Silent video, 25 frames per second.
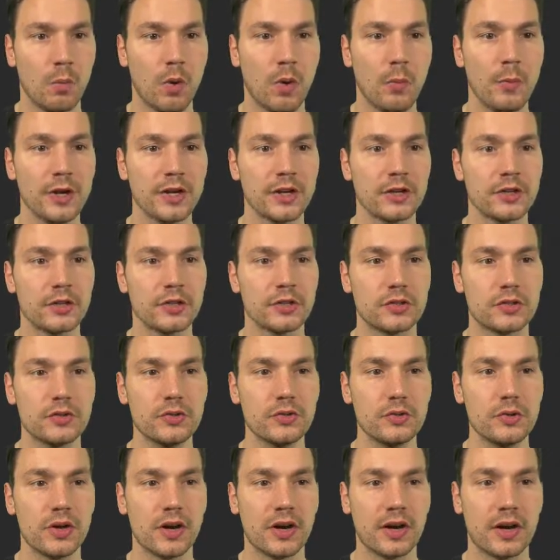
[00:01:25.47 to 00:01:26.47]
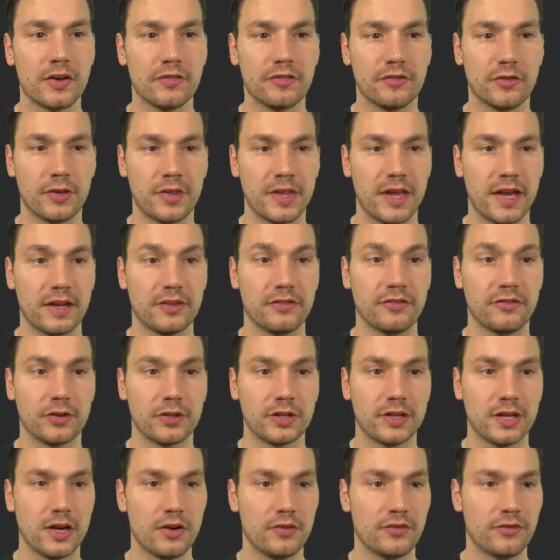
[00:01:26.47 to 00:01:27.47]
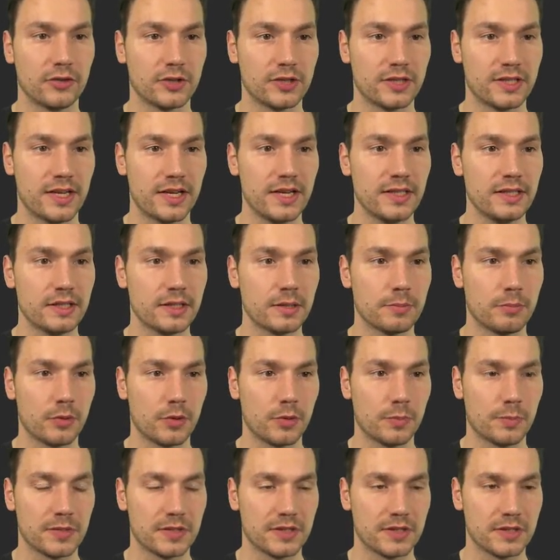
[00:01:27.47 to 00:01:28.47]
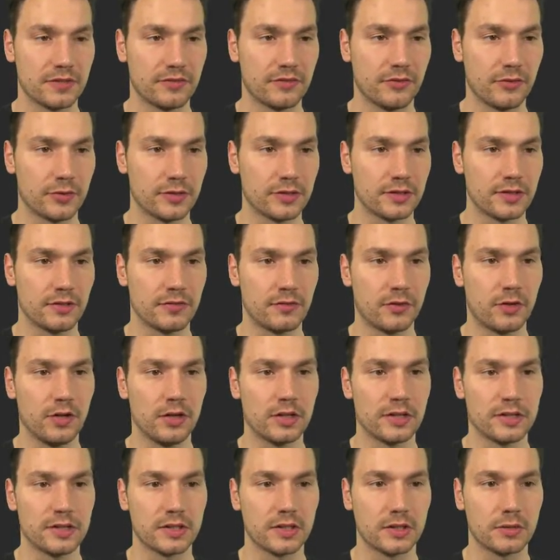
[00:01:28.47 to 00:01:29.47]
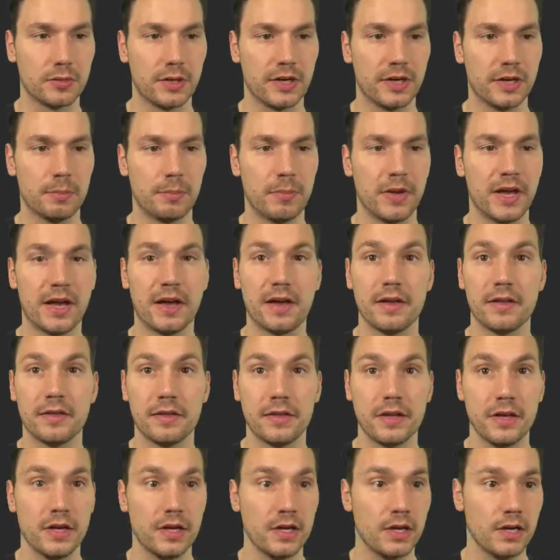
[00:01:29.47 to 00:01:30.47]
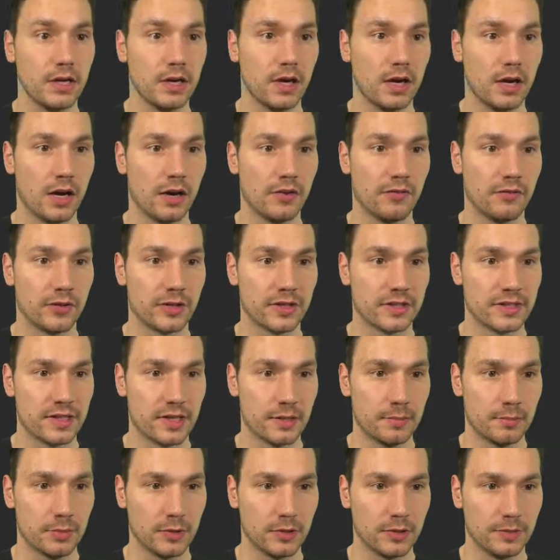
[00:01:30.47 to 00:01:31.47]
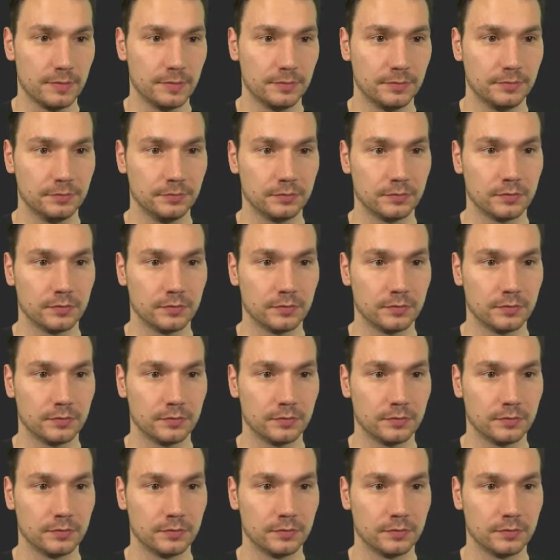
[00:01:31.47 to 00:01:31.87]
What we're going to do for that for now, for testing purposes, first of all, is to create a path, for example,